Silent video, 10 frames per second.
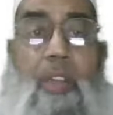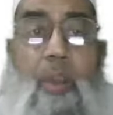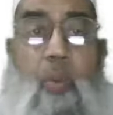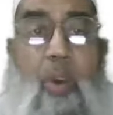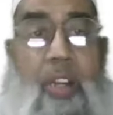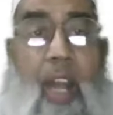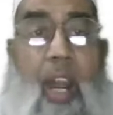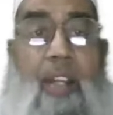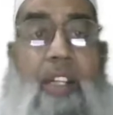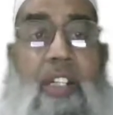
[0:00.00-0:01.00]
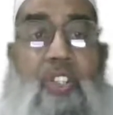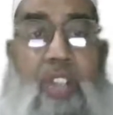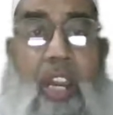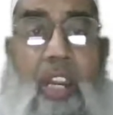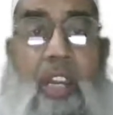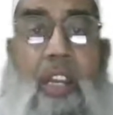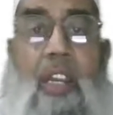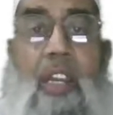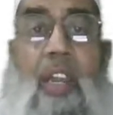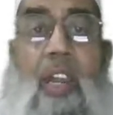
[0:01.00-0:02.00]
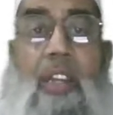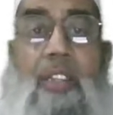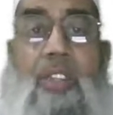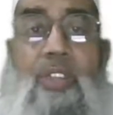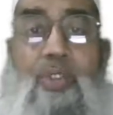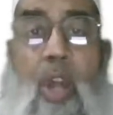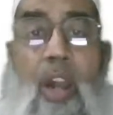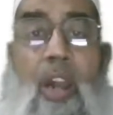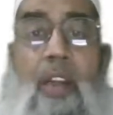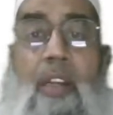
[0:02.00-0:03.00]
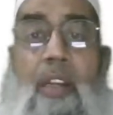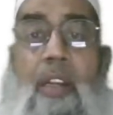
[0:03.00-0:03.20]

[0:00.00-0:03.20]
worked hardened steel is stronger